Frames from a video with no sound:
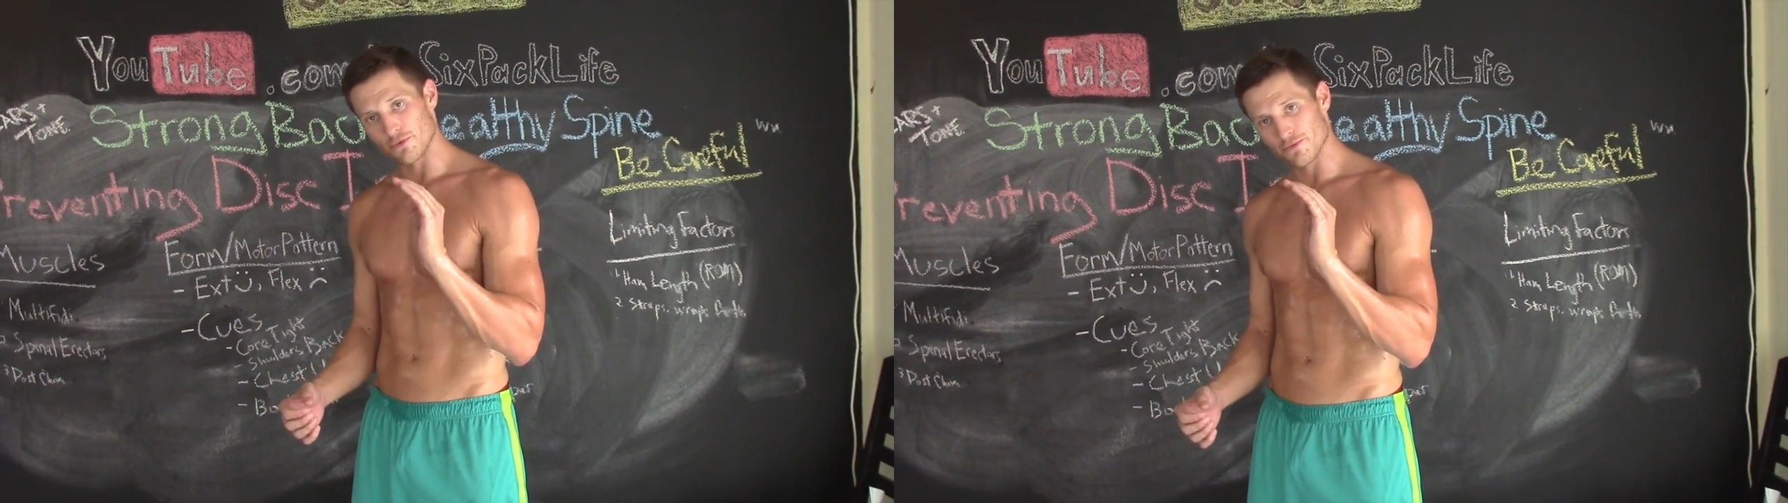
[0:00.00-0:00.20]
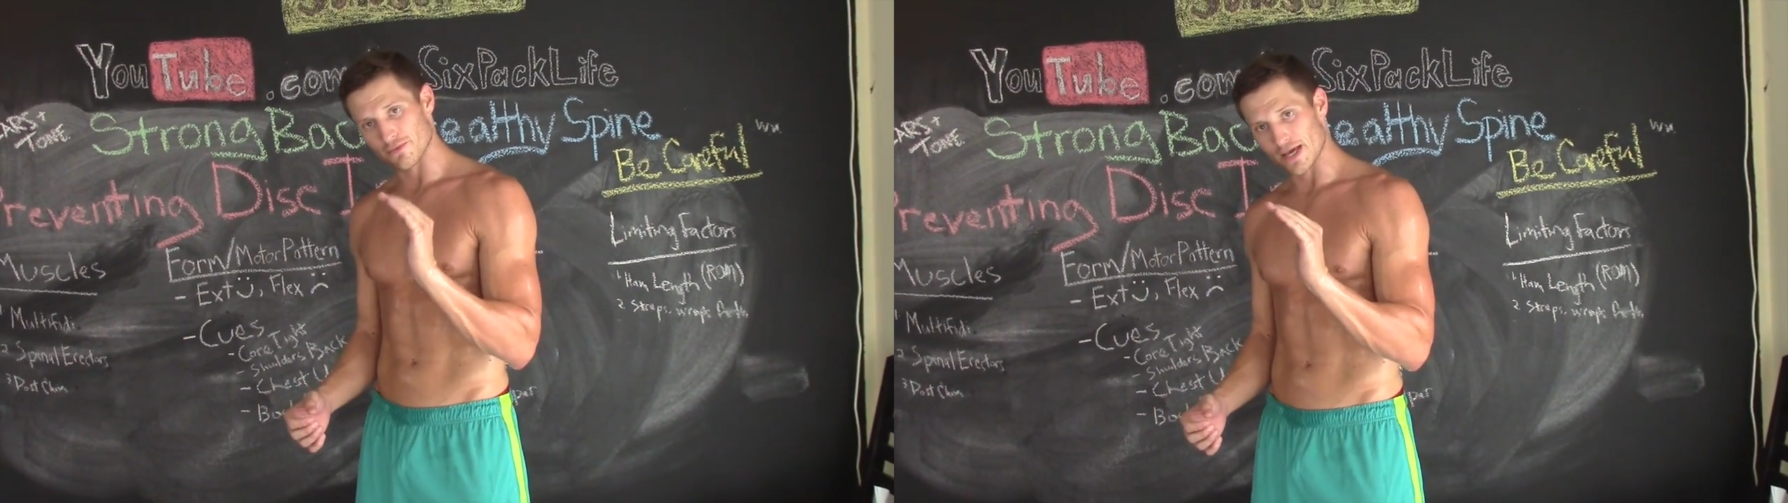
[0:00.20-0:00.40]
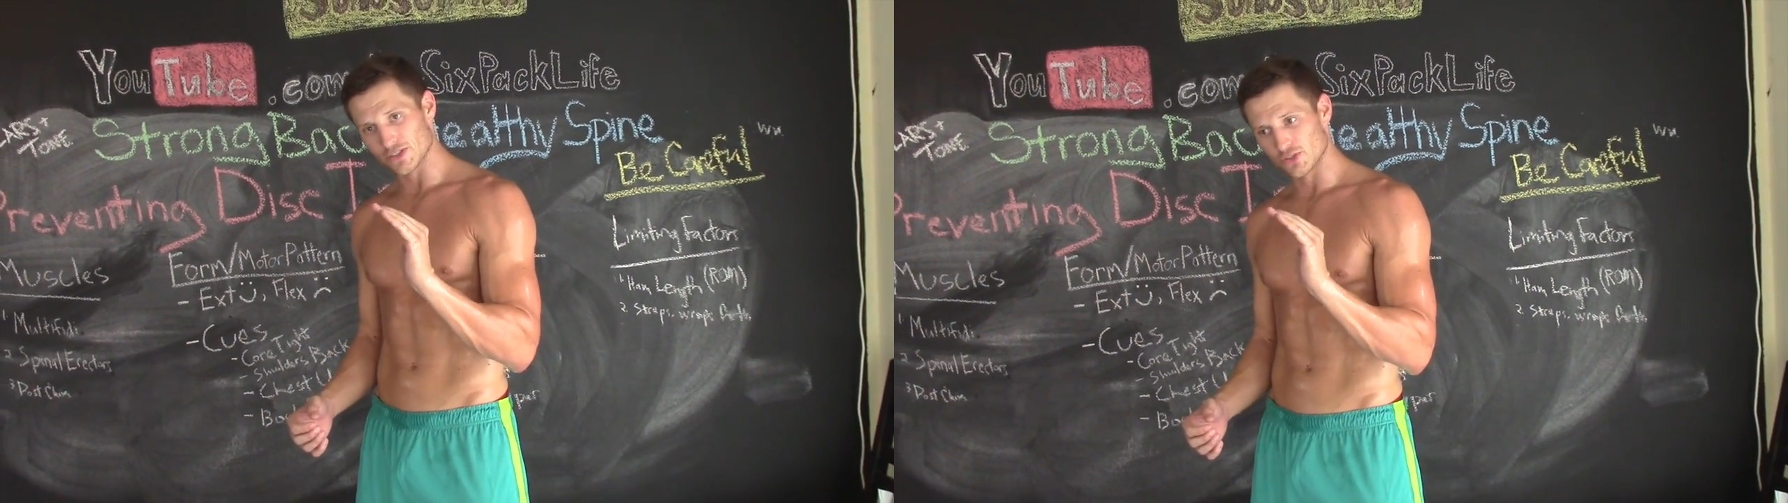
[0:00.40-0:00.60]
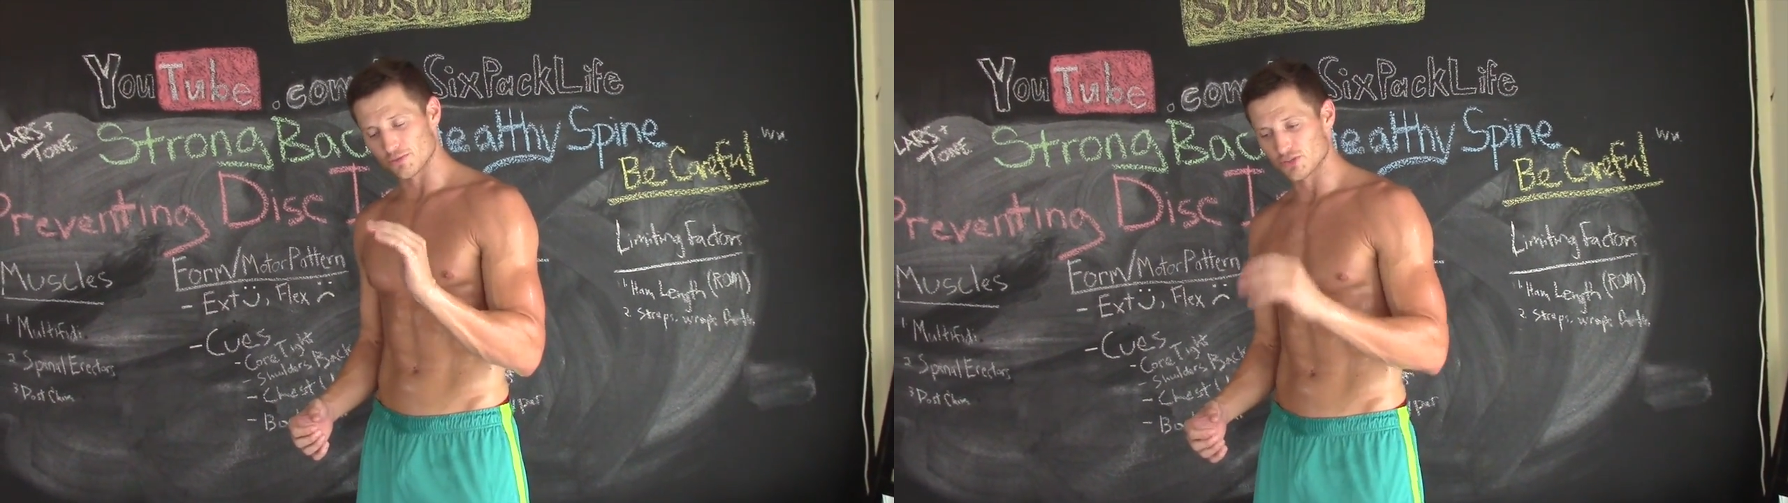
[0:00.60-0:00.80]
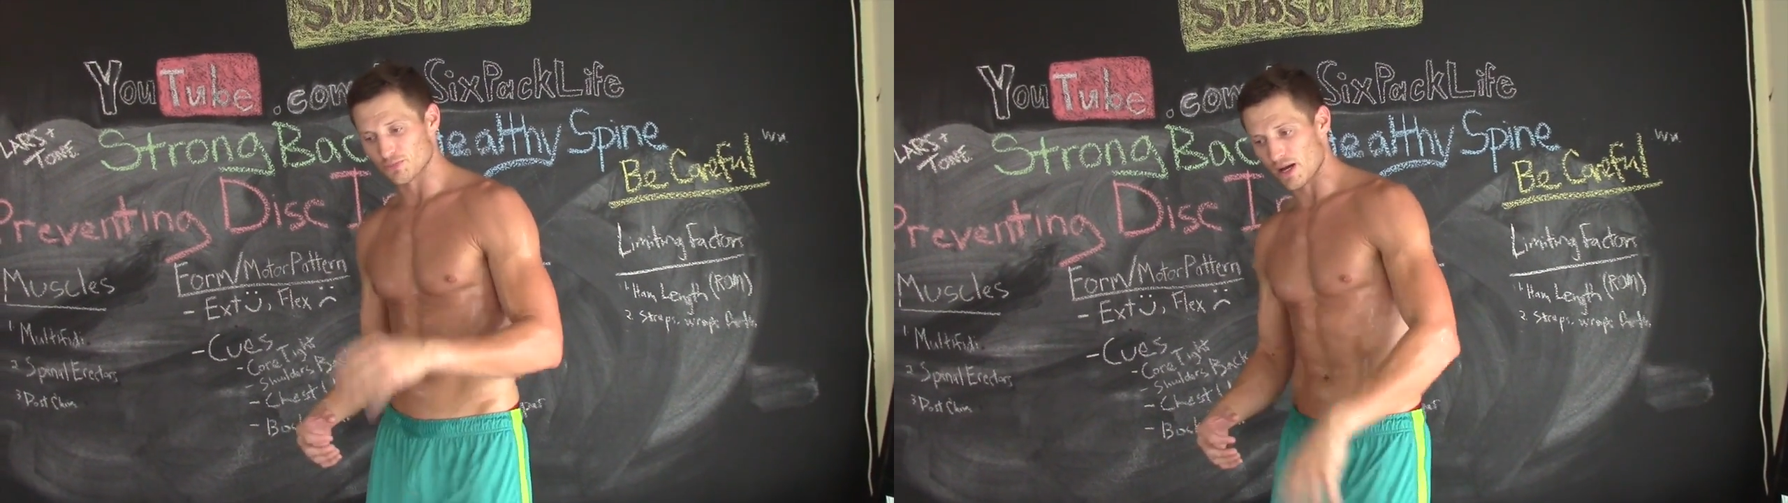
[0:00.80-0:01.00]
you flex
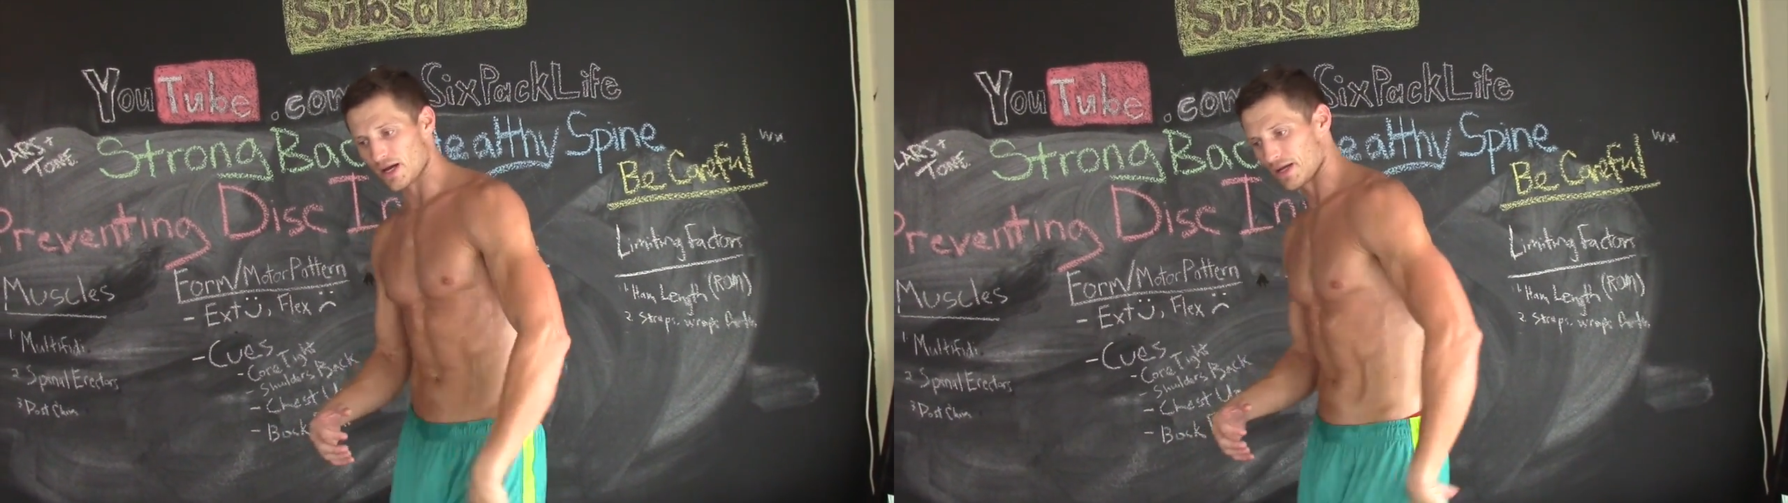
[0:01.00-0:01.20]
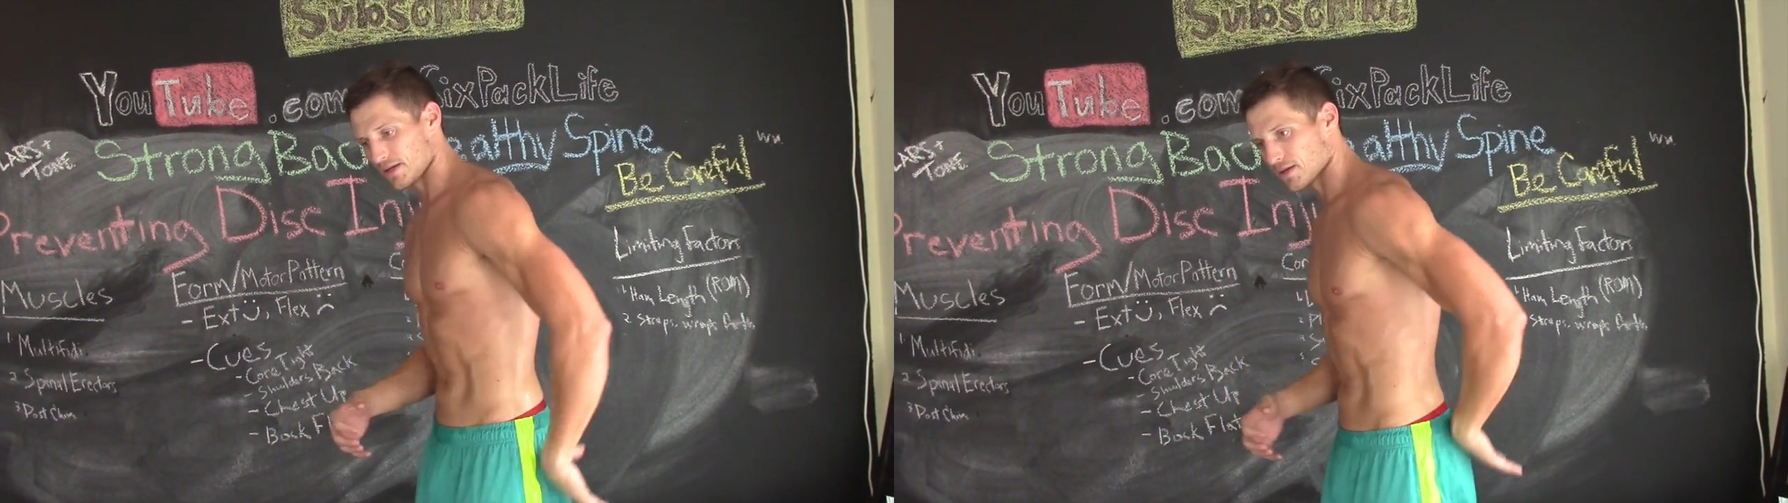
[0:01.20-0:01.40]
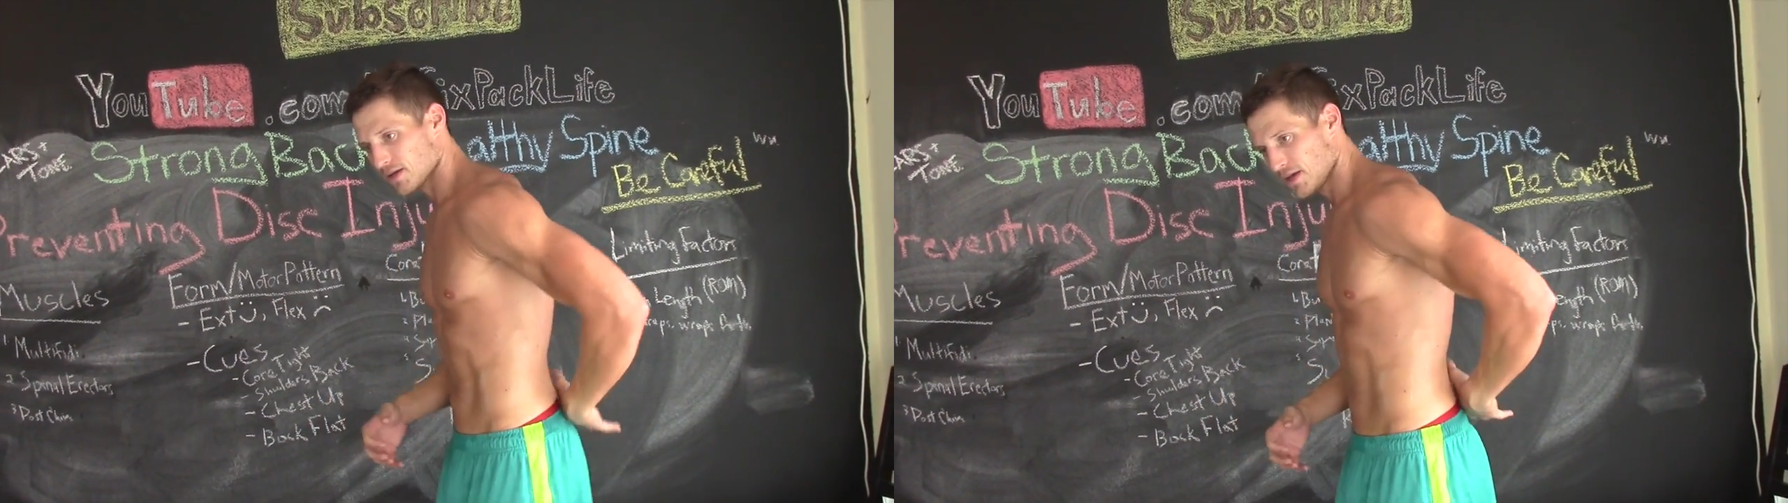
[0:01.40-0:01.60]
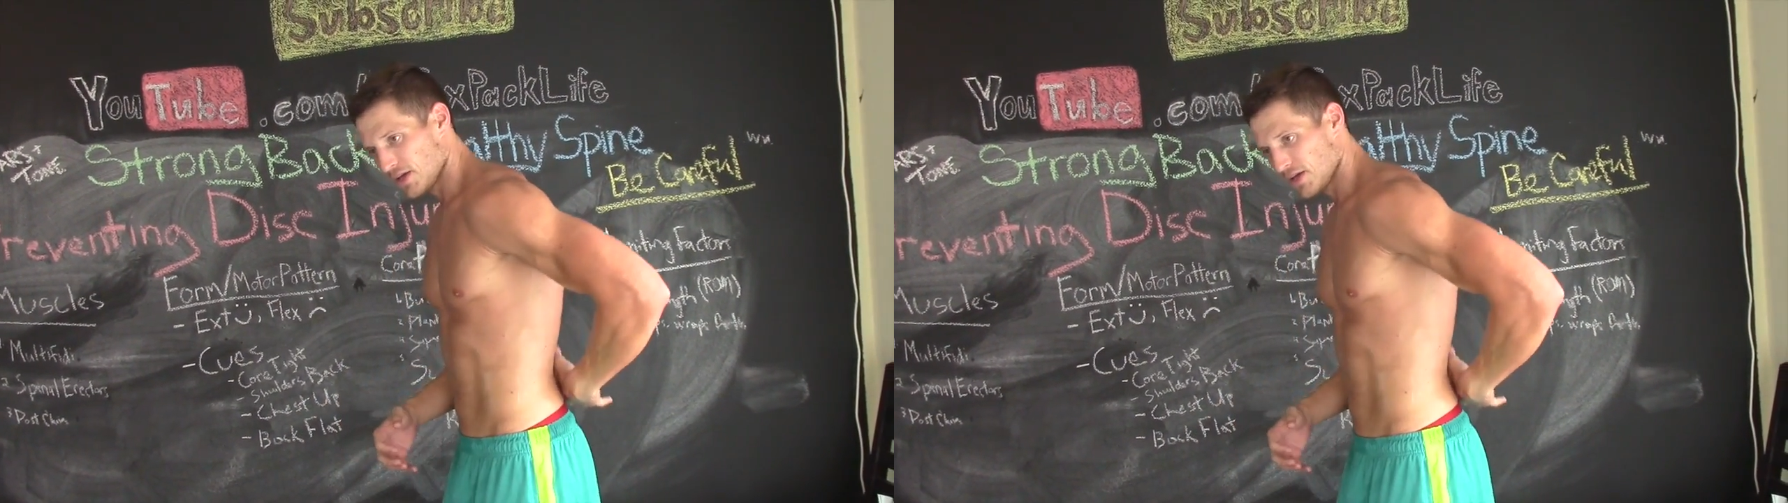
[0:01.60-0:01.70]
your spine,